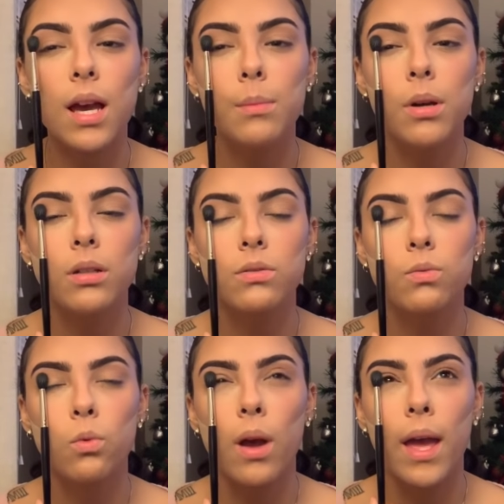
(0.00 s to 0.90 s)
eyebrow is
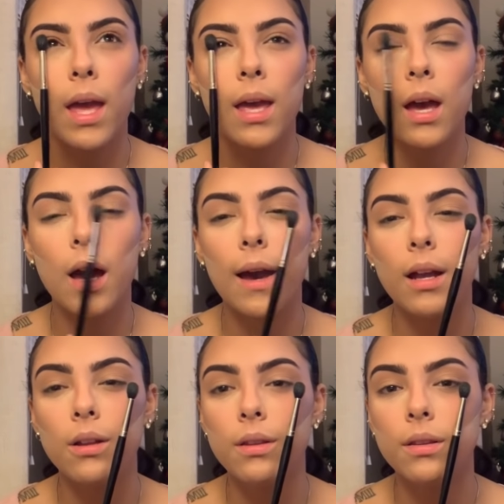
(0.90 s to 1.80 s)
way
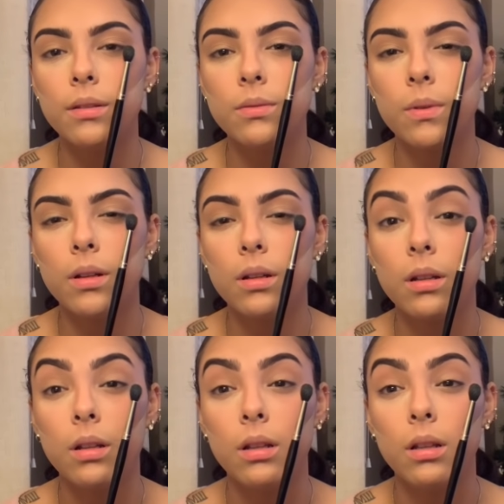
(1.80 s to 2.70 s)
higher than this one?
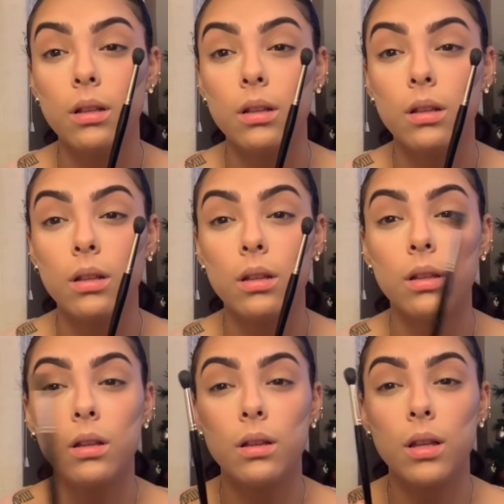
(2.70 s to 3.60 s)

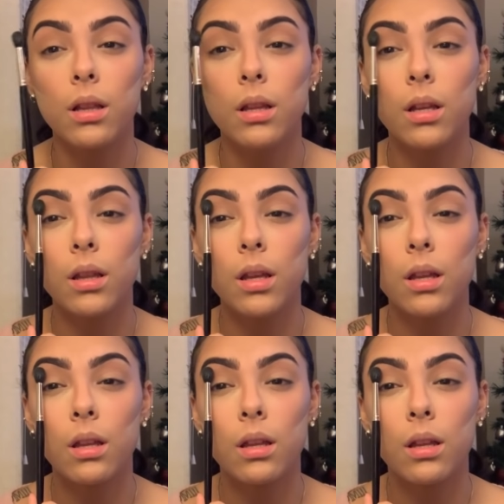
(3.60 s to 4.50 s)
Like, look at that.